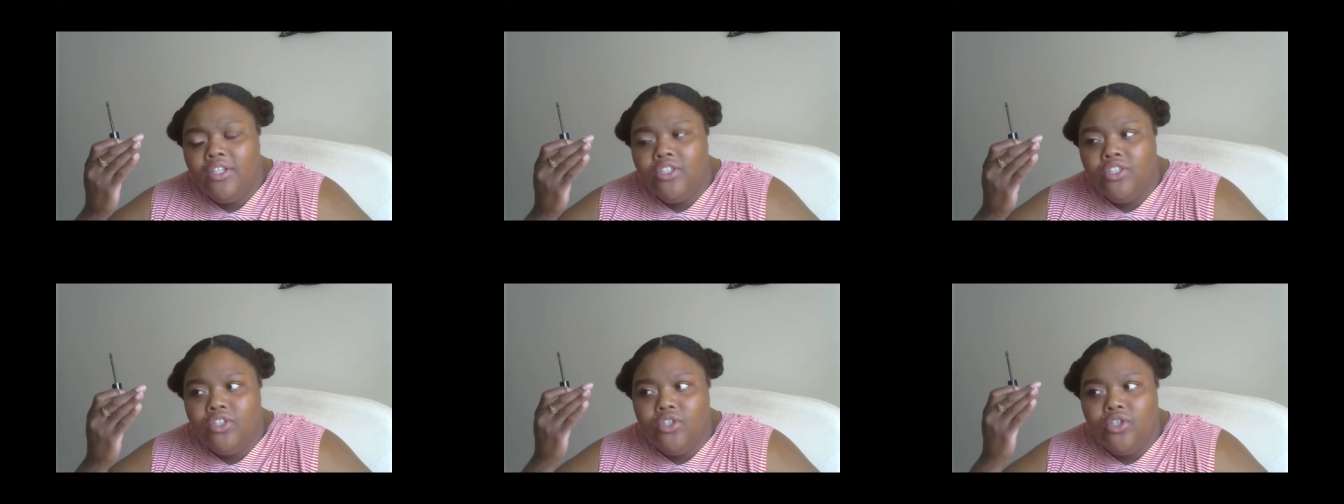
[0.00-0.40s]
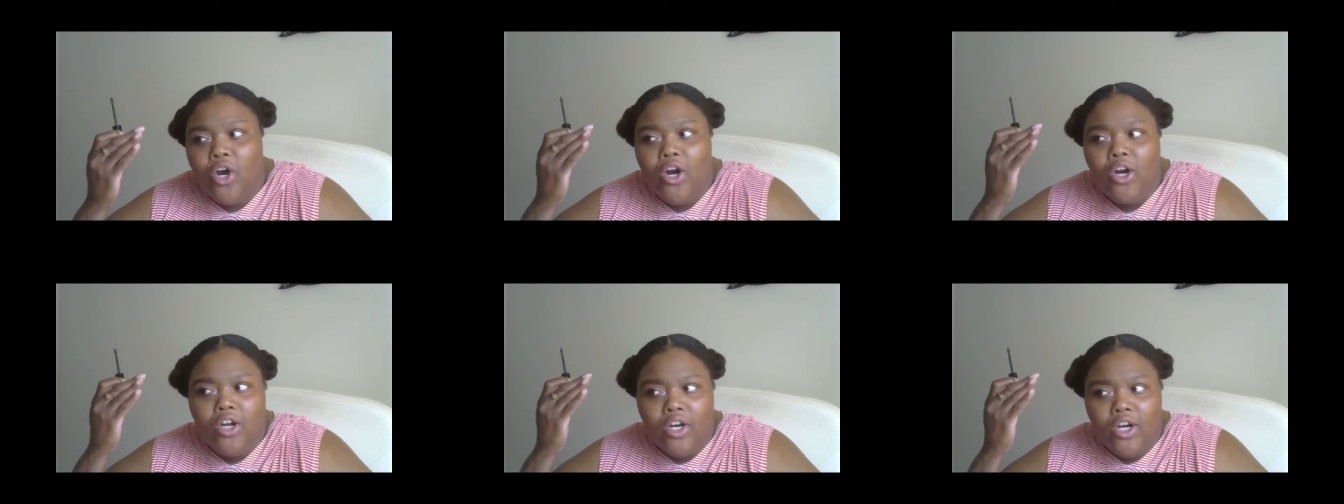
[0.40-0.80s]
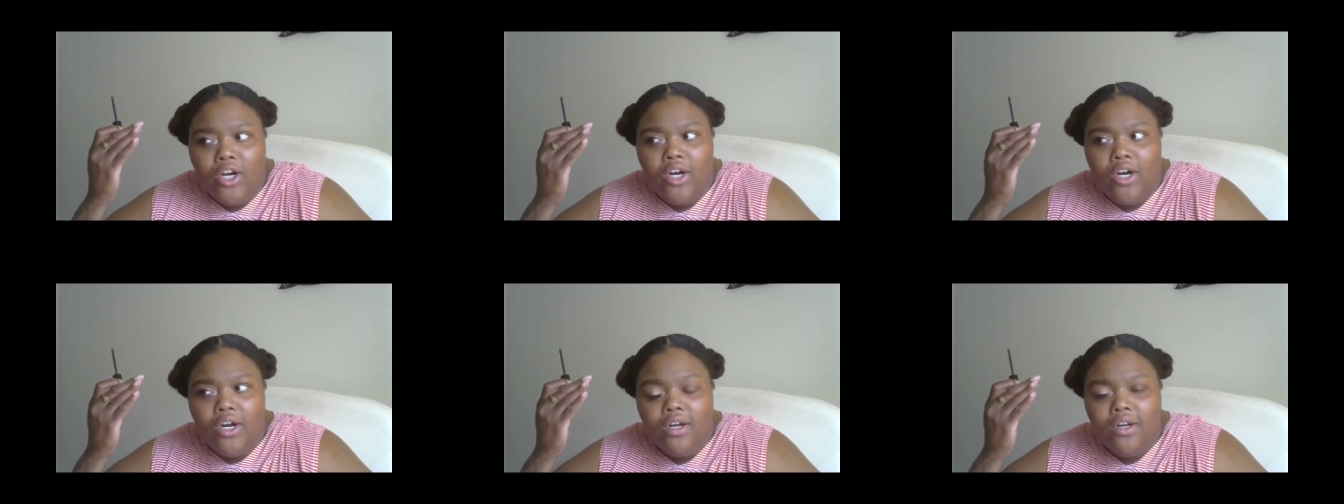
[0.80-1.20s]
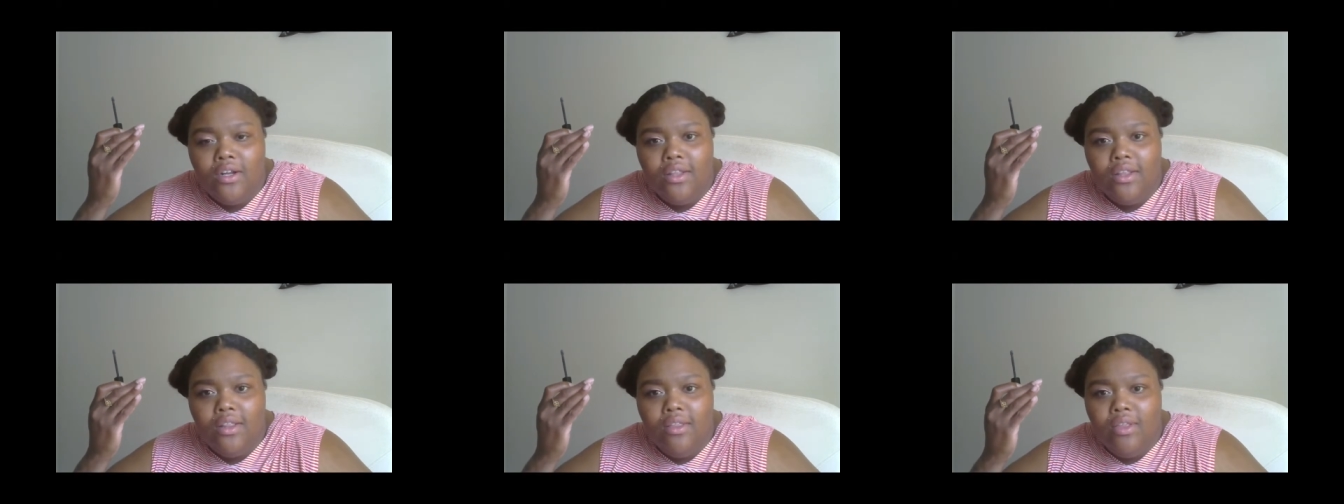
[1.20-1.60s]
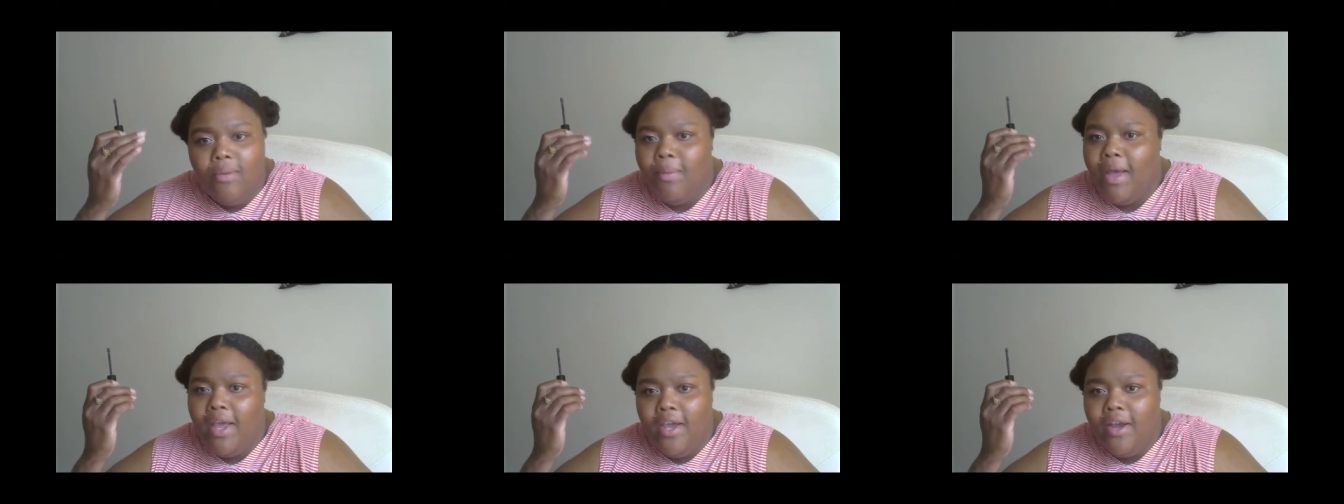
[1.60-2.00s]
darker than
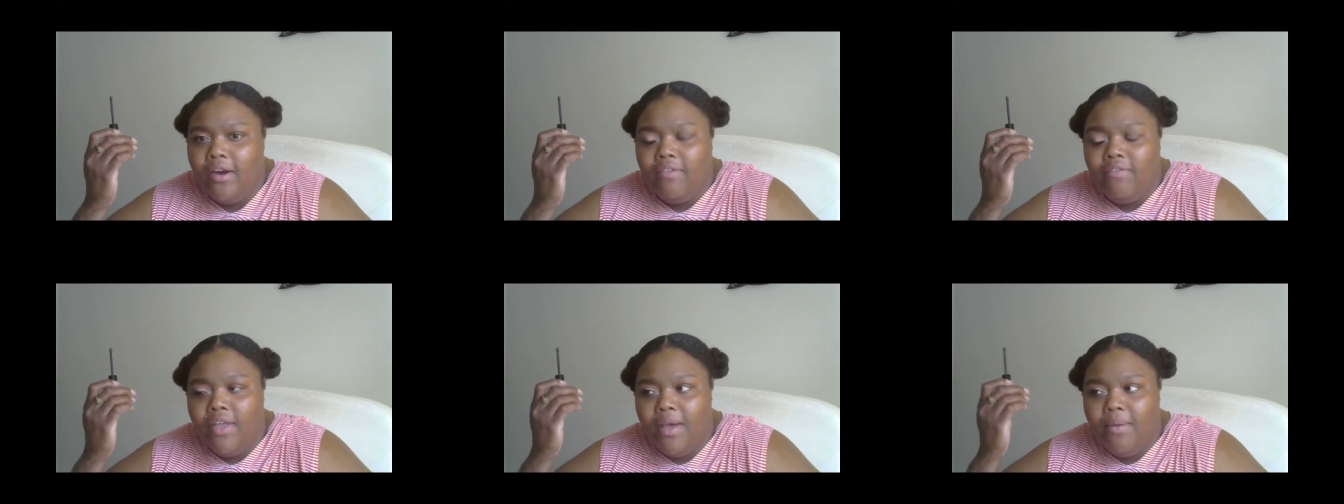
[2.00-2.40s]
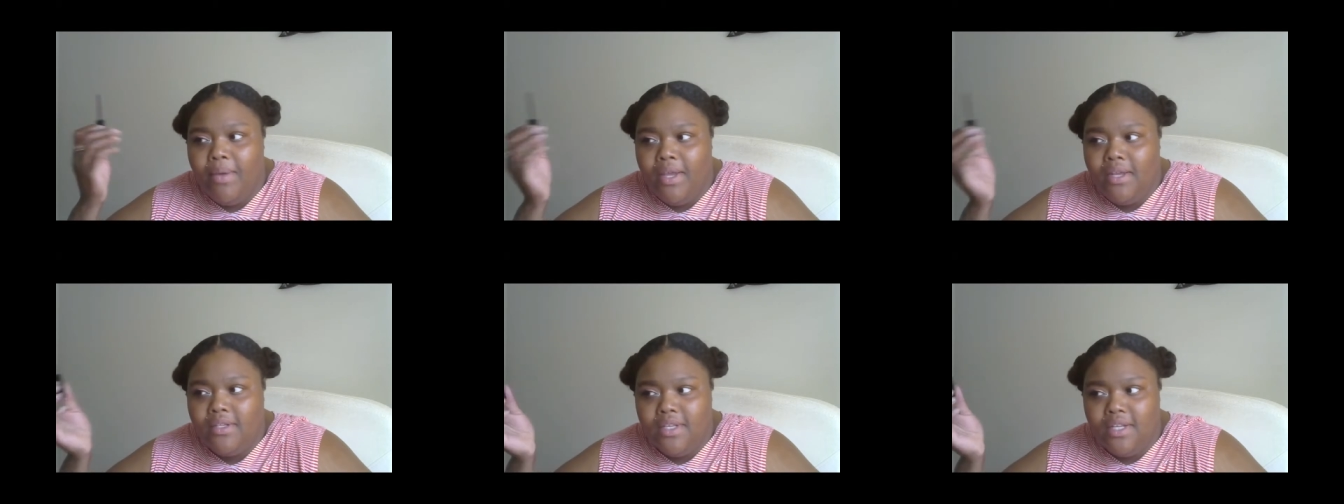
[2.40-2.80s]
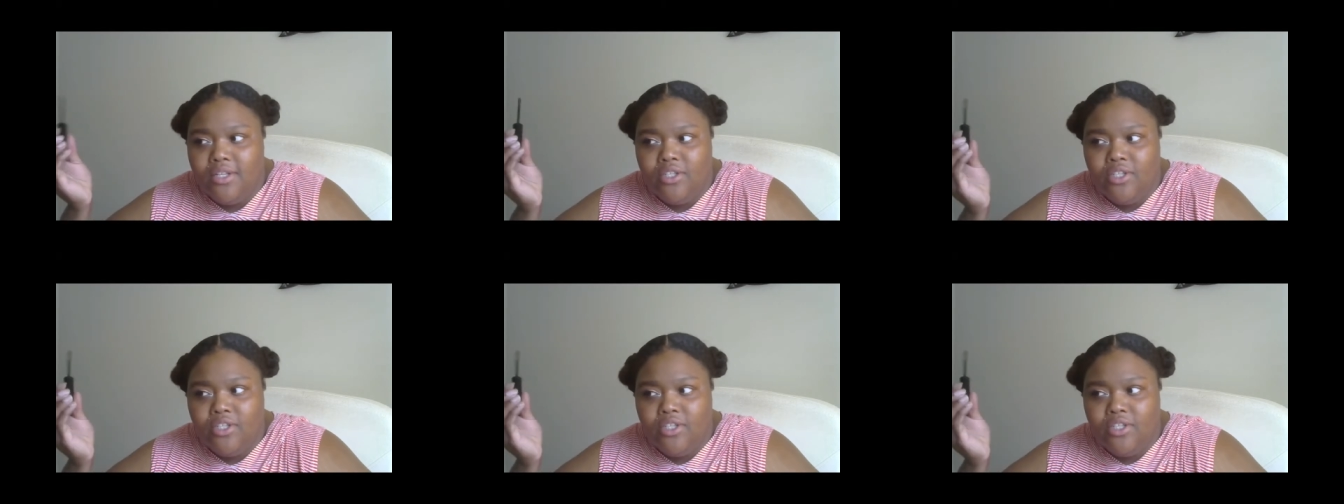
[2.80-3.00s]
my hair, if that makes sense.